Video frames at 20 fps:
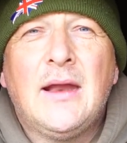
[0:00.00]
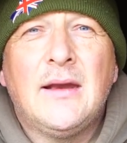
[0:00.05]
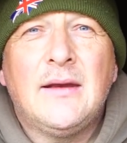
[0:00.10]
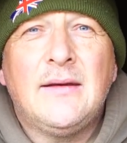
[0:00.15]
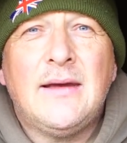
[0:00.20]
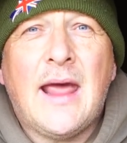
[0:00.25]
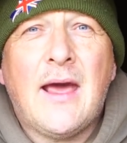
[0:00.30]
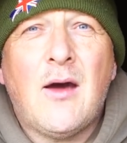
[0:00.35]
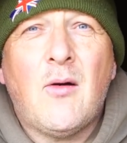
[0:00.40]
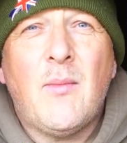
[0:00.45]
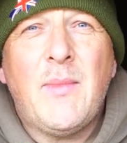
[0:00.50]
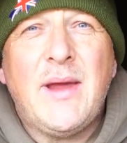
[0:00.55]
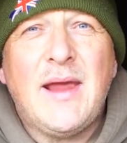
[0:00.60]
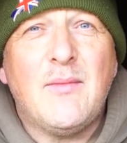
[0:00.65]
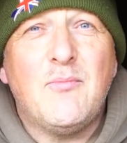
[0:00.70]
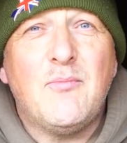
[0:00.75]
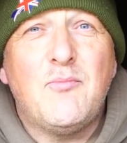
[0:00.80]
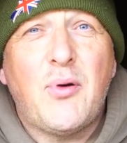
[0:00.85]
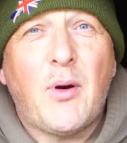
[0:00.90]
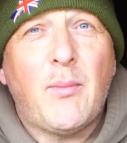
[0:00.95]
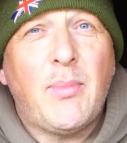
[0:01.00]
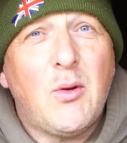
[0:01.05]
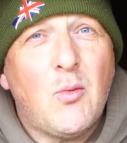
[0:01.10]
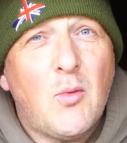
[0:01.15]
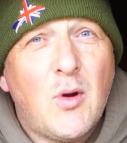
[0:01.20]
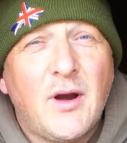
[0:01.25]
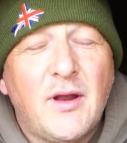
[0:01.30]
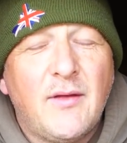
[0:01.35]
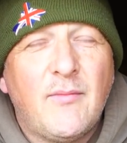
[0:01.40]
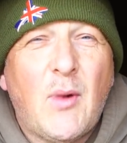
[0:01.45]
Now I'm in probably
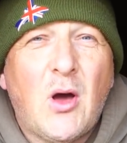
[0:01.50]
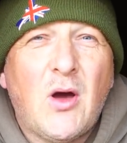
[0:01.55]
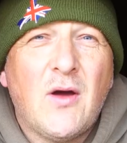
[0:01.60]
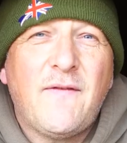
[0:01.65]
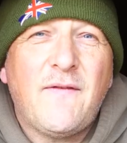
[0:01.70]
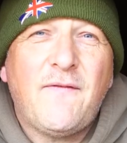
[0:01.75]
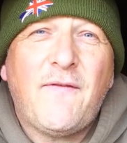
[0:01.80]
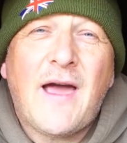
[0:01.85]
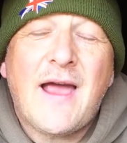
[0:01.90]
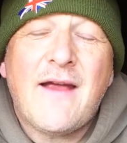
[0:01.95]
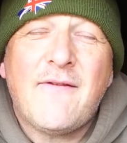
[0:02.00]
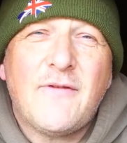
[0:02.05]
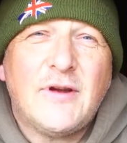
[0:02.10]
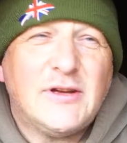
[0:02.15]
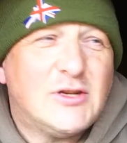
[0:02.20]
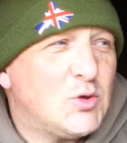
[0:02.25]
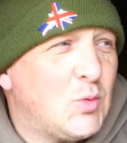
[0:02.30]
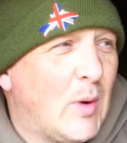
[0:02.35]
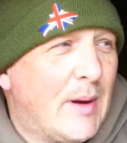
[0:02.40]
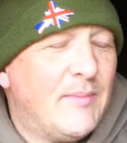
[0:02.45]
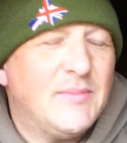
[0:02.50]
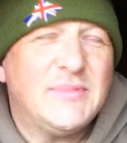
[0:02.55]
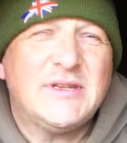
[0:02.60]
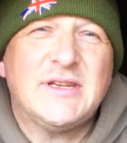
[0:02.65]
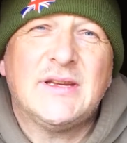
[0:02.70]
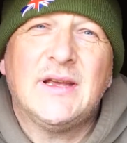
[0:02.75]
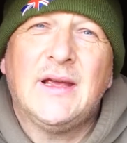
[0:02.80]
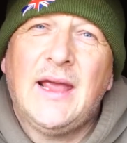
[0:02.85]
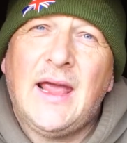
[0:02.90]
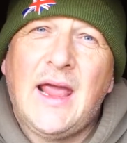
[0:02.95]
one of my favourite swims,
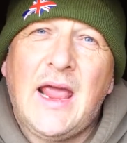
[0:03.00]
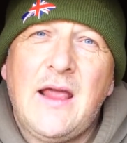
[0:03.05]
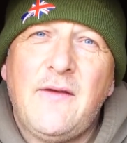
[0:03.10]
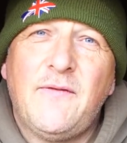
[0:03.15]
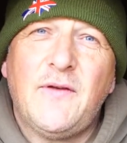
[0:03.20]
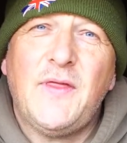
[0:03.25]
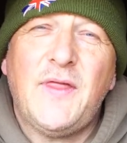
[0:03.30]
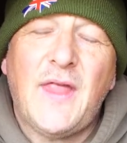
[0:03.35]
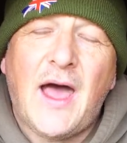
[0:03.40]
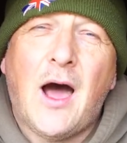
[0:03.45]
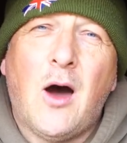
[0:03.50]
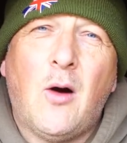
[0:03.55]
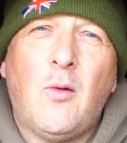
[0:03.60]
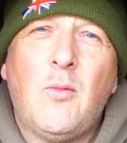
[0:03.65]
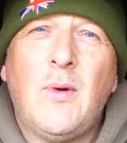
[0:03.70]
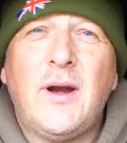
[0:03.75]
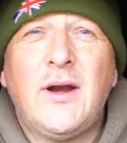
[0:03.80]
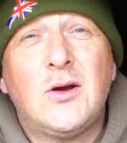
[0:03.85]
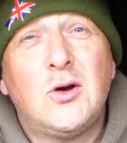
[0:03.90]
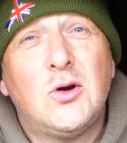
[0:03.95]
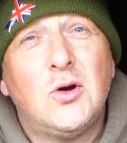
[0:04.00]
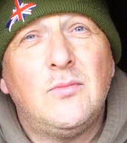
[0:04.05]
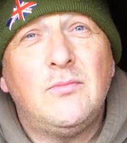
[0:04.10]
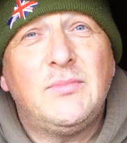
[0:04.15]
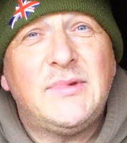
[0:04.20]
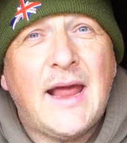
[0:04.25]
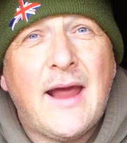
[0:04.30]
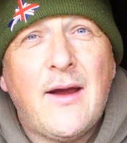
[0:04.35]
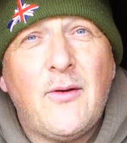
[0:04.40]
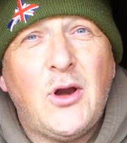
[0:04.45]
even though when I come
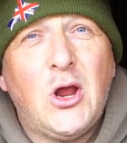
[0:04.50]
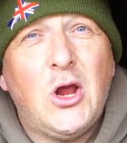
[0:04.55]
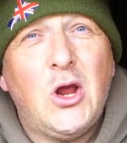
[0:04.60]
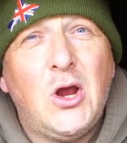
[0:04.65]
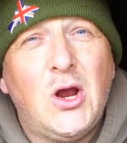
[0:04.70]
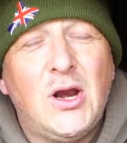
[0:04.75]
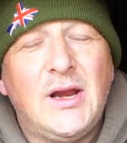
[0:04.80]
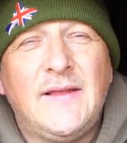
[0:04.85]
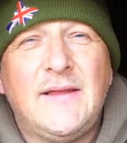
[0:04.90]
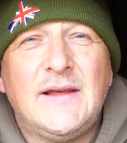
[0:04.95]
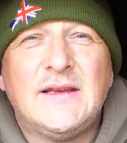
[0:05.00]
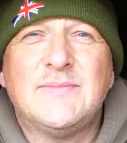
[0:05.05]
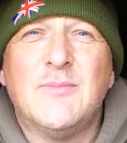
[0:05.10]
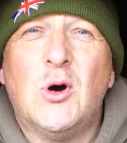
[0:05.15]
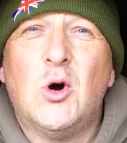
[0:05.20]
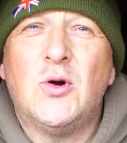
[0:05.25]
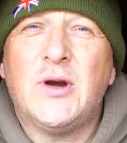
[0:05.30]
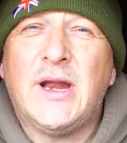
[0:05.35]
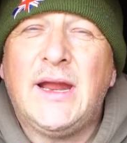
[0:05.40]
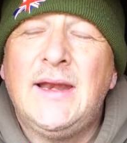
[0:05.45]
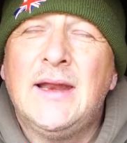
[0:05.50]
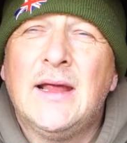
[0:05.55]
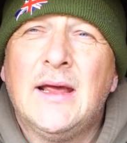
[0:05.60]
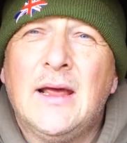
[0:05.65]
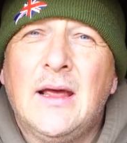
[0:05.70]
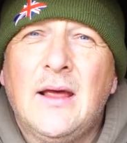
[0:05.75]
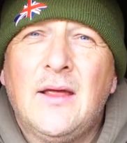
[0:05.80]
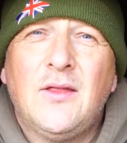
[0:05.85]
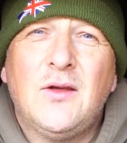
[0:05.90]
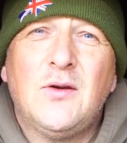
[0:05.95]
down early this morning
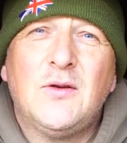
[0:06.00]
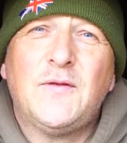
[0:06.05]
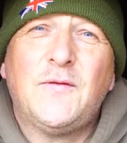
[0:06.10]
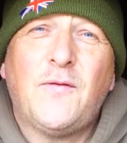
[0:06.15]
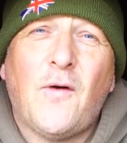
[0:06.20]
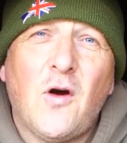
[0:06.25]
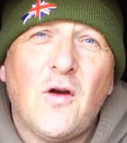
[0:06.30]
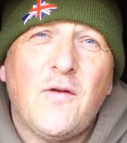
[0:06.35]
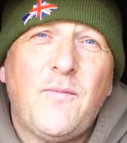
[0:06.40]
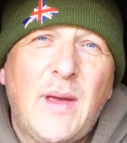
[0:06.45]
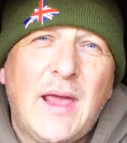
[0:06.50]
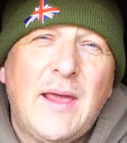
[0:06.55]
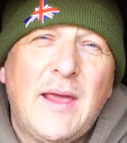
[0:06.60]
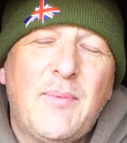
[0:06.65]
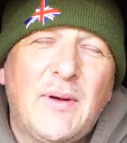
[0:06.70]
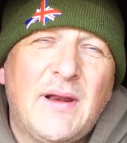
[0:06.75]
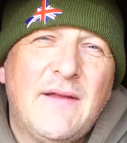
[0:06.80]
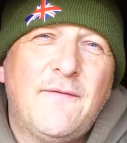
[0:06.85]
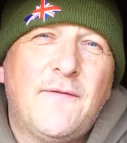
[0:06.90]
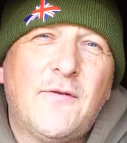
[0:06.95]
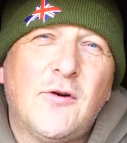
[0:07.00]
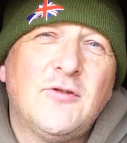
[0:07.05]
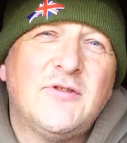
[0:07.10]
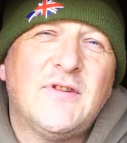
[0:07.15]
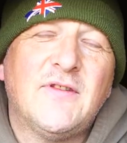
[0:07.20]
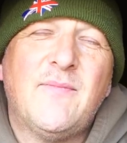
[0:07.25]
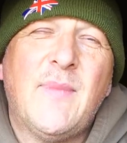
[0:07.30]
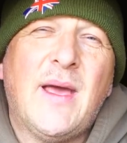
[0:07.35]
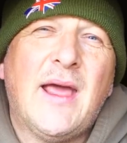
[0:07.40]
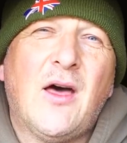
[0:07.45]
there was 5 people in front
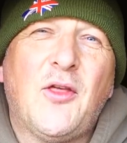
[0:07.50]
of me.